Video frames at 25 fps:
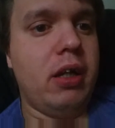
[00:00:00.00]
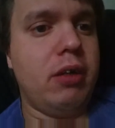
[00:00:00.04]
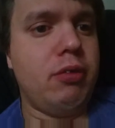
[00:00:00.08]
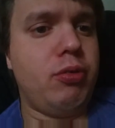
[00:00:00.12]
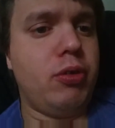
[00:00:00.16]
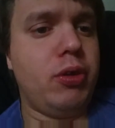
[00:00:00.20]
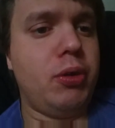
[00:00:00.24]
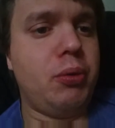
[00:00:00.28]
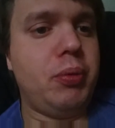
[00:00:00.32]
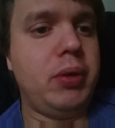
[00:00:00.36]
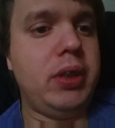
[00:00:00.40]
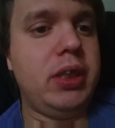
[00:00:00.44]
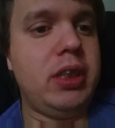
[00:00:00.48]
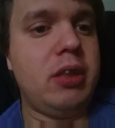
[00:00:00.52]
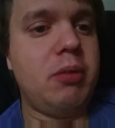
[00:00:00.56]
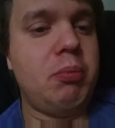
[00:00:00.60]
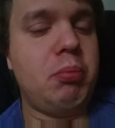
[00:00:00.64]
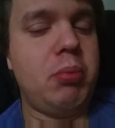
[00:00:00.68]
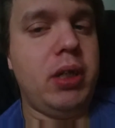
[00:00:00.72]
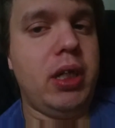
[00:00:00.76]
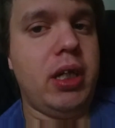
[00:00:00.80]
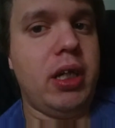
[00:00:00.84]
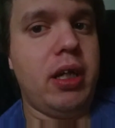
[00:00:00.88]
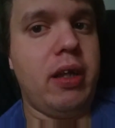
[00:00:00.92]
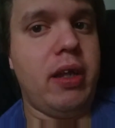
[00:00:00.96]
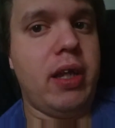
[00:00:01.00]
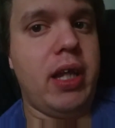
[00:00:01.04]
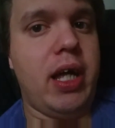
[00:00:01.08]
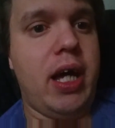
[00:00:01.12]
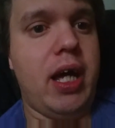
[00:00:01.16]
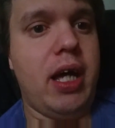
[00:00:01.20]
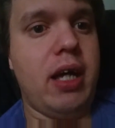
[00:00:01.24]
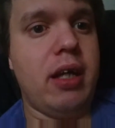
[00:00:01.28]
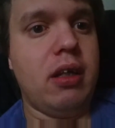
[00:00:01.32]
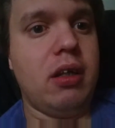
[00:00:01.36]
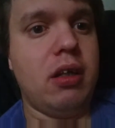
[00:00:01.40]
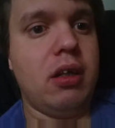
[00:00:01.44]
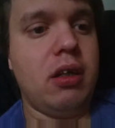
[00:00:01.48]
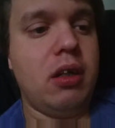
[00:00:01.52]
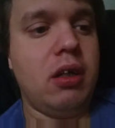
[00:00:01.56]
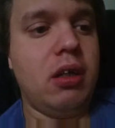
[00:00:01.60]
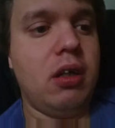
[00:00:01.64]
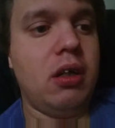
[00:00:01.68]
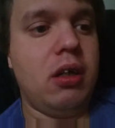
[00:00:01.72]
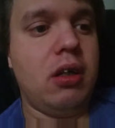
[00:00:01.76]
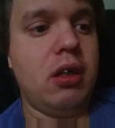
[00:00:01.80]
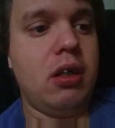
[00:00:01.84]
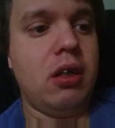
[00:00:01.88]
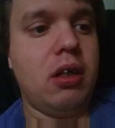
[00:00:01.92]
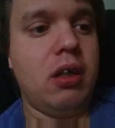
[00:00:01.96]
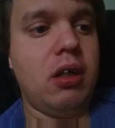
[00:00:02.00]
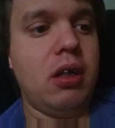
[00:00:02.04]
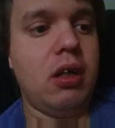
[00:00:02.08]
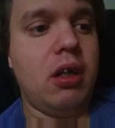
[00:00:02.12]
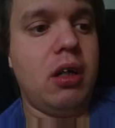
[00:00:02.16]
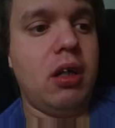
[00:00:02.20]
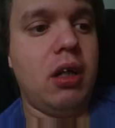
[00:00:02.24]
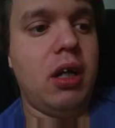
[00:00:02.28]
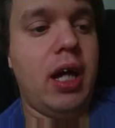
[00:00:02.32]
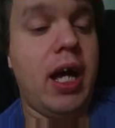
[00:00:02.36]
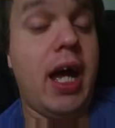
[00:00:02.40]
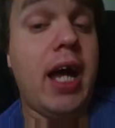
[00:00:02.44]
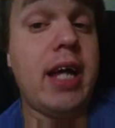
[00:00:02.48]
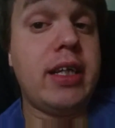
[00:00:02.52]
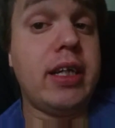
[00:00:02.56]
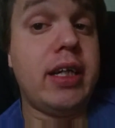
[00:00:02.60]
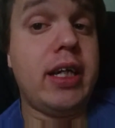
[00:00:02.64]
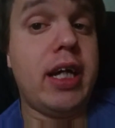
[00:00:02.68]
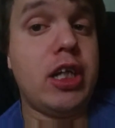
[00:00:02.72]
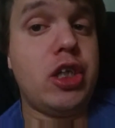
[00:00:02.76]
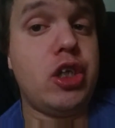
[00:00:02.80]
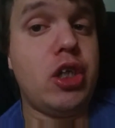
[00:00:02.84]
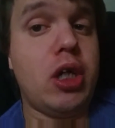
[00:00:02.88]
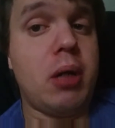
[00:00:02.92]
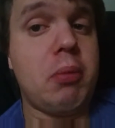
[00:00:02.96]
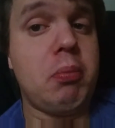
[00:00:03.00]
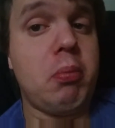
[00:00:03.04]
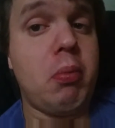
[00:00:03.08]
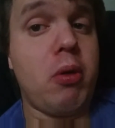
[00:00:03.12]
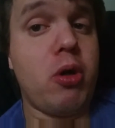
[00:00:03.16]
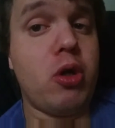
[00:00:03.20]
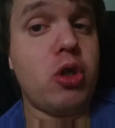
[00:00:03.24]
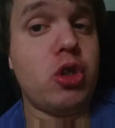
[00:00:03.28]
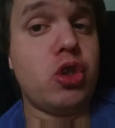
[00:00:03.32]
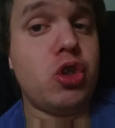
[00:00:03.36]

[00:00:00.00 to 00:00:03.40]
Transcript: For the reason being that I had to catch up